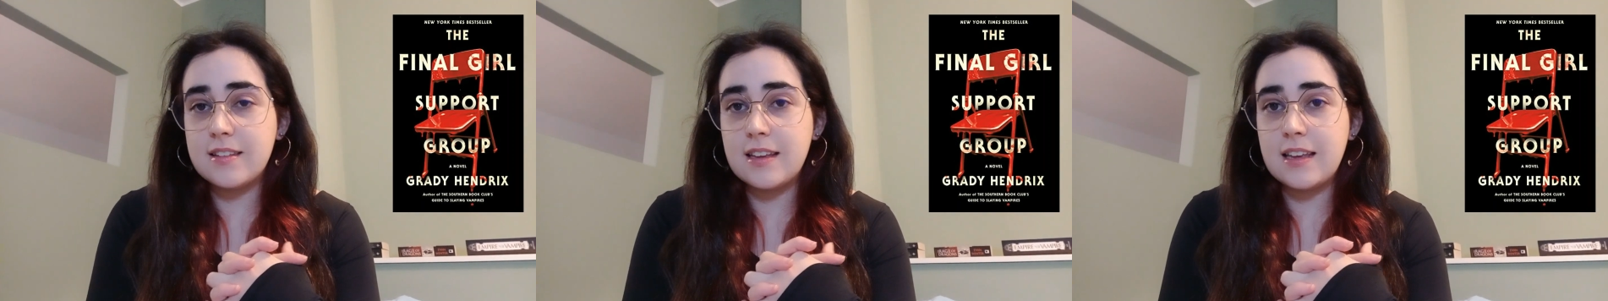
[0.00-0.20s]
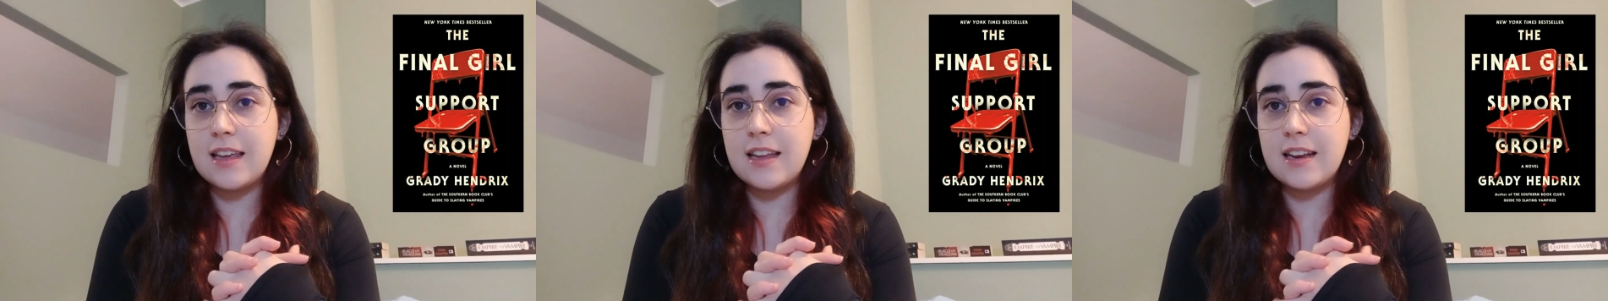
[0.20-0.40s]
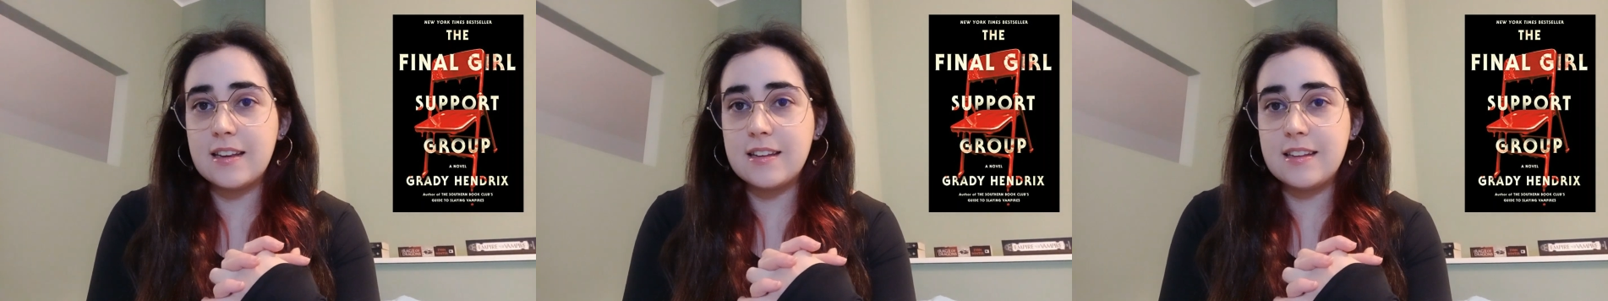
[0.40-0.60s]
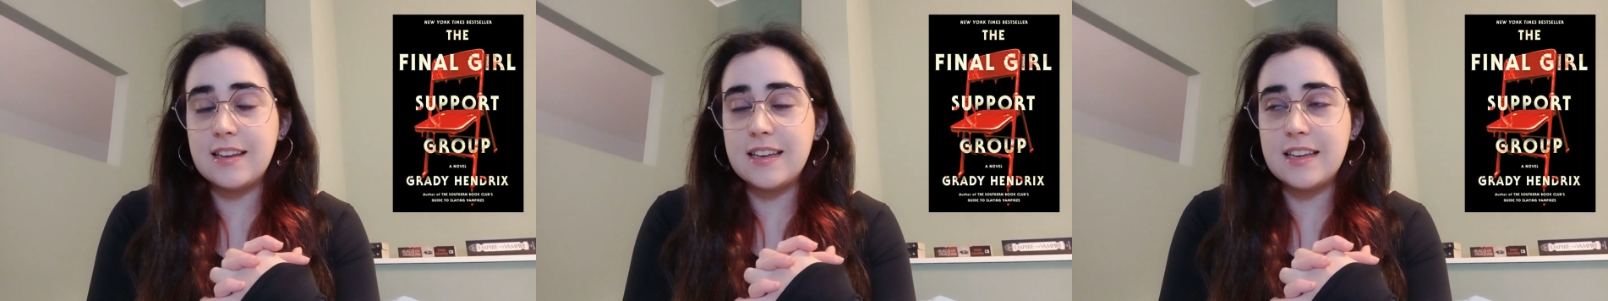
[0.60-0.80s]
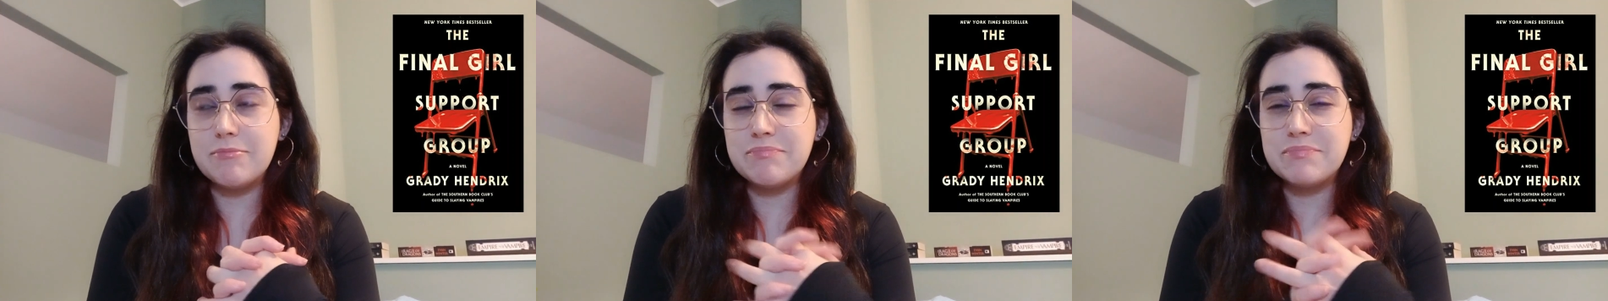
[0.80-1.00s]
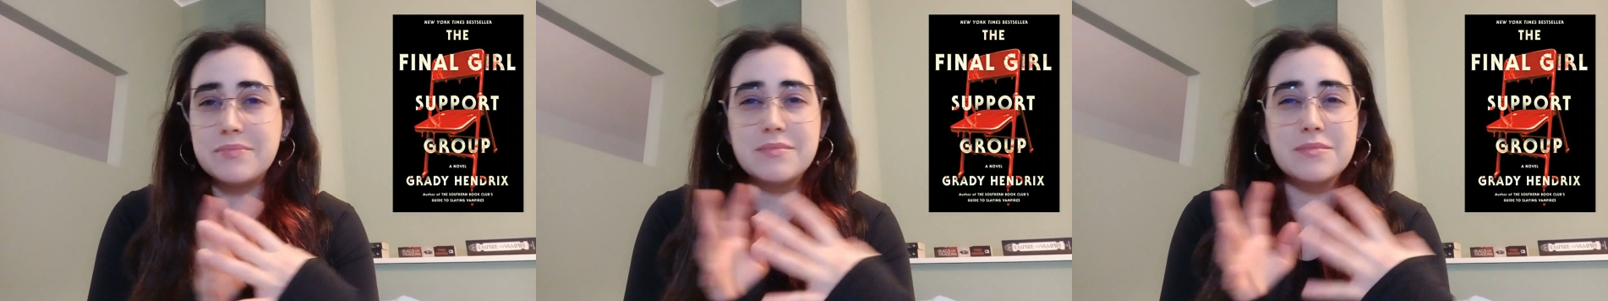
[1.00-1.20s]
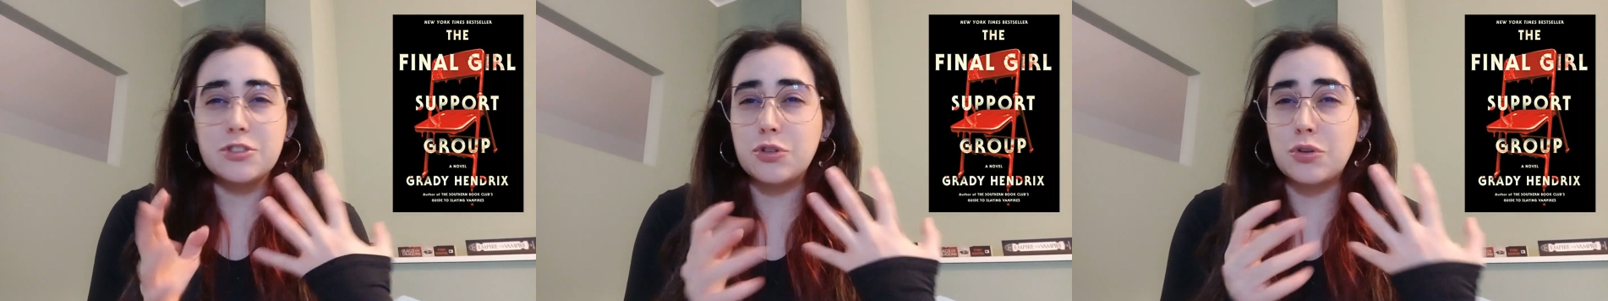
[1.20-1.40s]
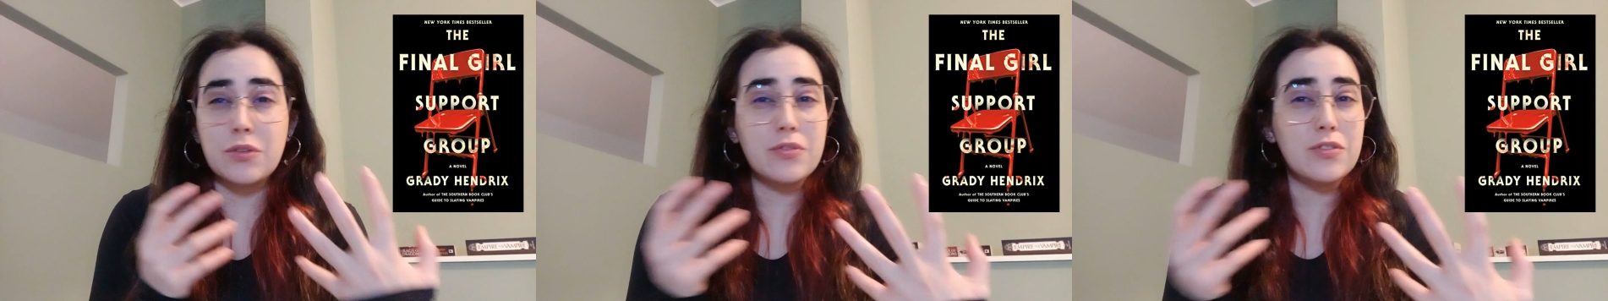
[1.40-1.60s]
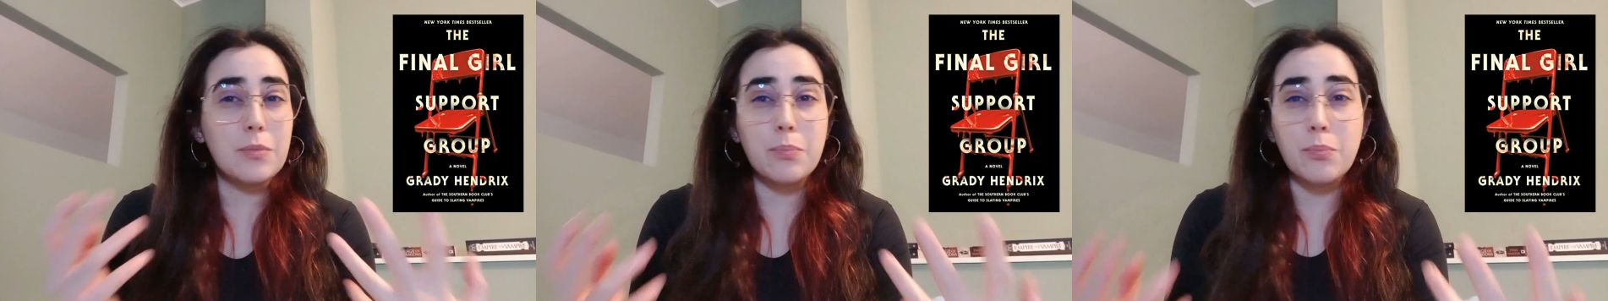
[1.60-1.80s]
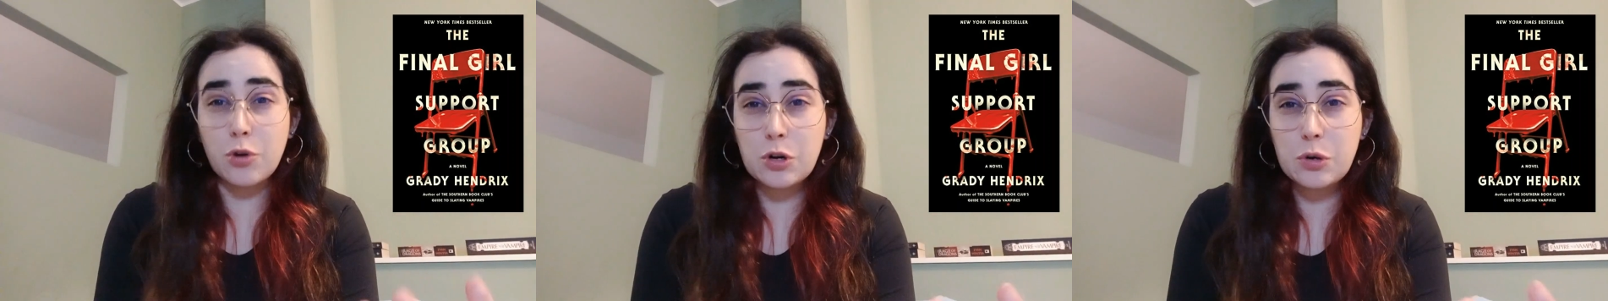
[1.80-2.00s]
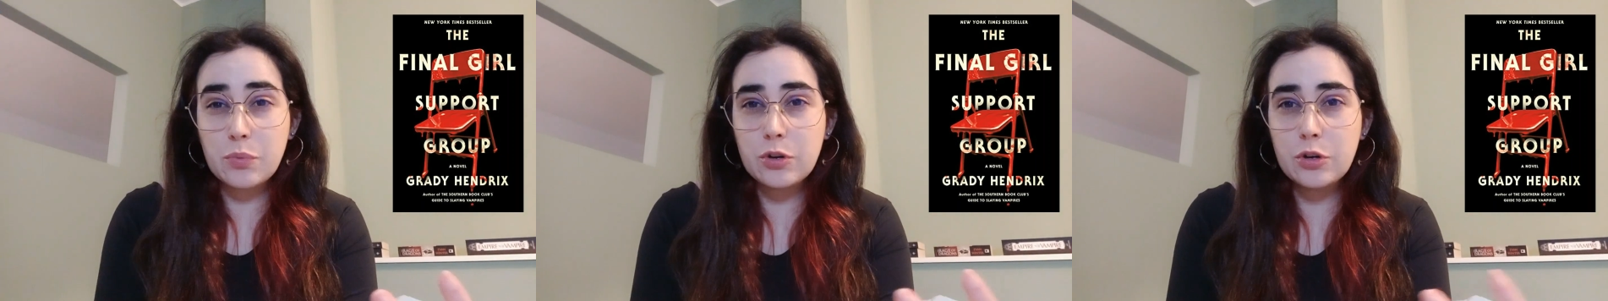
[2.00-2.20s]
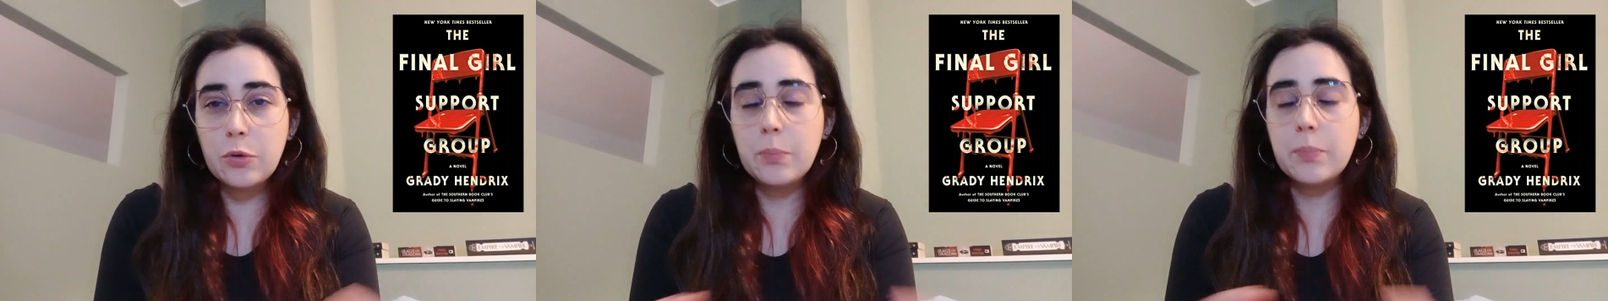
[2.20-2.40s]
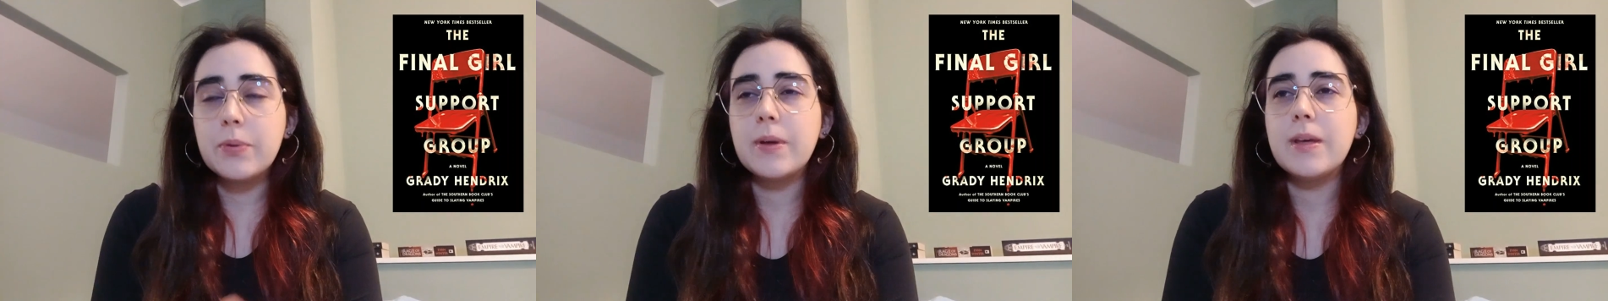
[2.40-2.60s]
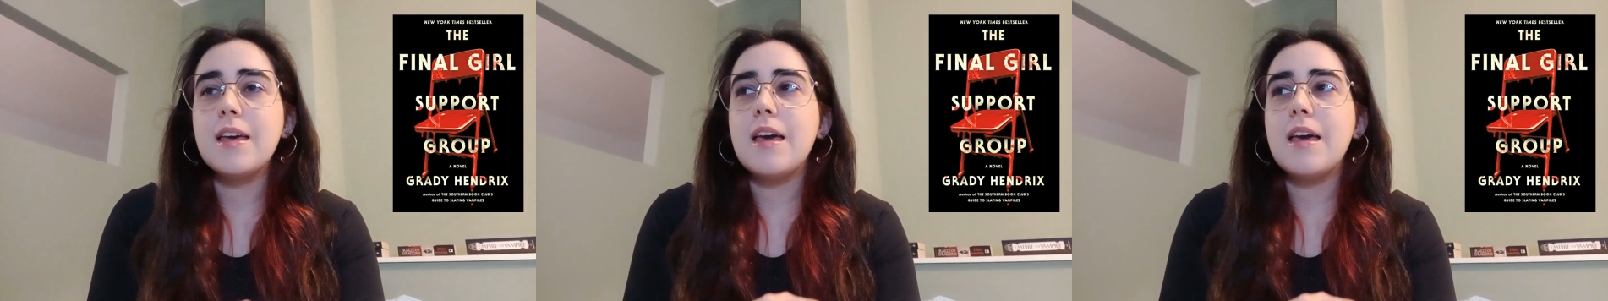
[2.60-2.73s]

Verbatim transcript: in the sort of support group.